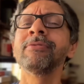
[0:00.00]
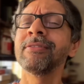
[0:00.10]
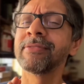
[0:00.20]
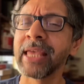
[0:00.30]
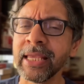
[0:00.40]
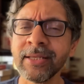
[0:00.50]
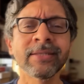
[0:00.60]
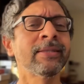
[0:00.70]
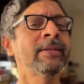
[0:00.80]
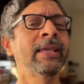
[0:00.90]
the things
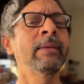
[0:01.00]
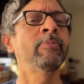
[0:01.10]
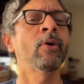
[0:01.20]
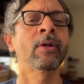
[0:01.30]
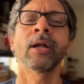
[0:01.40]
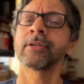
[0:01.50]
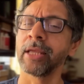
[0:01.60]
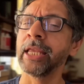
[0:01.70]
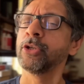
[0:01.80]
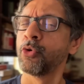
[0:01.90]
that keep your gut
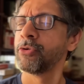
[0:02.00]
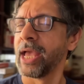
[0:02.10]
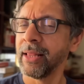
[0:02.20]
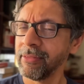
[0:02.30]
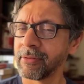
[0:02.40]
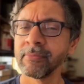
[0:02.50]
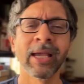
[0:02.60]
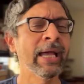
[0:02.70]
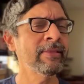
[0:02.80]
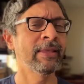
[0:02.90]
in good health
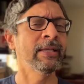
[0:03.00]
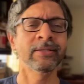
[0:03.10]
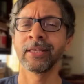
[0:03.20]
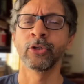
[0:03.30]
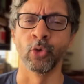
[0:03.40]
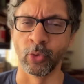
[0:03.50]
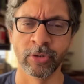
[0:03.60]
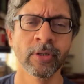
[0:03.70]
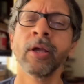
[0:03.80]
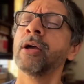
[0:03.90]
and things that don't.
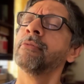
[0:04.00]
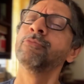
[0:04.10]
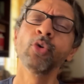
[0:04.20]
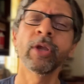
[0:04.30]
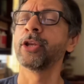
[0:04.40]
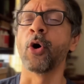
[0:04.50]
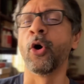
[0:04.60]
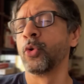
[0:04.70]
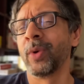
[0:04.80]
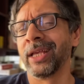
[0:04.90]
You can
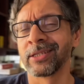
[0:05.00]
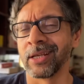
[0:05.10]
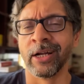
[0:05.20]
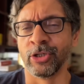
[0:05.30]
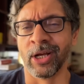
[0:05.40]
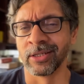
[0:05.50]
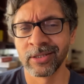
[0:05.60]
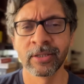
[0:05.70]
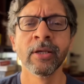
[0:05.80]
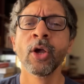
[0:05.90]
always
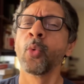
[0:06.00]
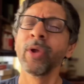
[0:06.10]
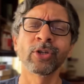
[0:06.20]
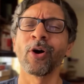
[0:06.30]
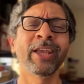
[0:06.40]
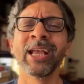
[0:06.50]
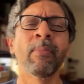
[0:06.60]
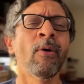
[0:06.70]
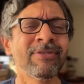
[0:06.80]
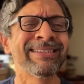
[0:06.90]
adjust. We're talking
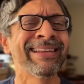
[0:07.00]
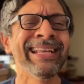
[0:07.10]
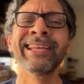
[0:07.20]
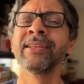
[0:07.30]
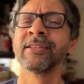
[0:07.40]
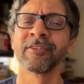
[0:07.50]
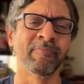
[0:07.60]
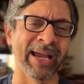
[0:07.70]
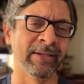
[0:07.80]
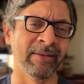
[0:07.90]
about trillions of
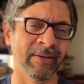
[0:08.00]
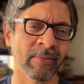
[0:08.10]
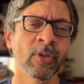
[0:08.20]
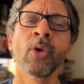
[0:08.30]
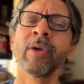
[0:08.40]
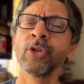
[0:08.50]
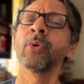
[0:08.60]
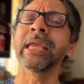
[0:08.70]
bacteria. When you